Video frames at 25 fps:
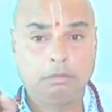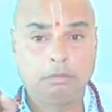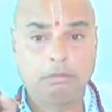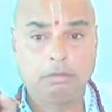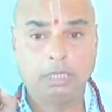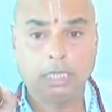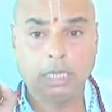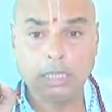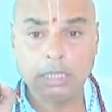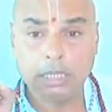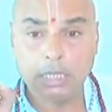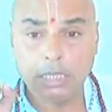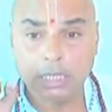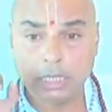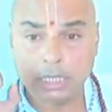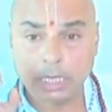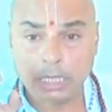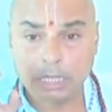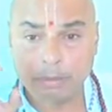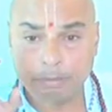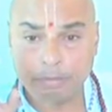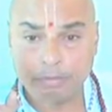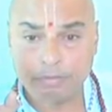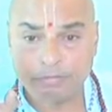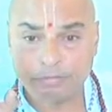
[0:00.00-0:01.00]
Any
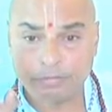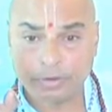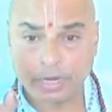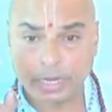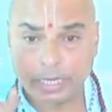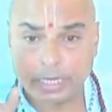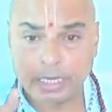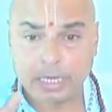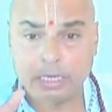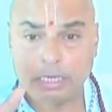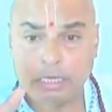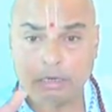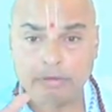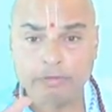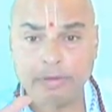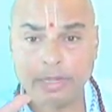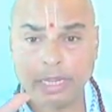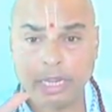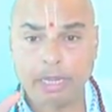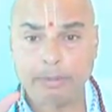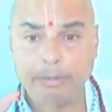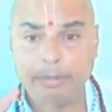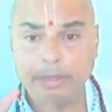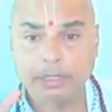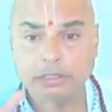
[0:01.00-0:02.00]
type of negative
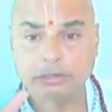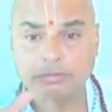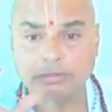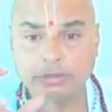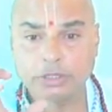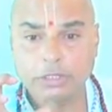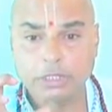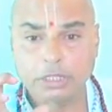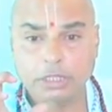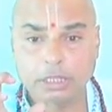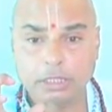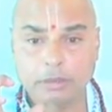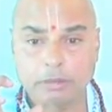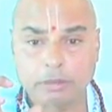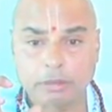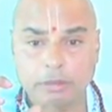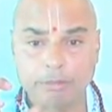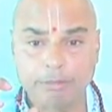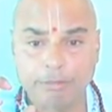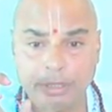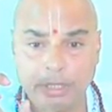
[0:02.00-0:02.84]
habits which are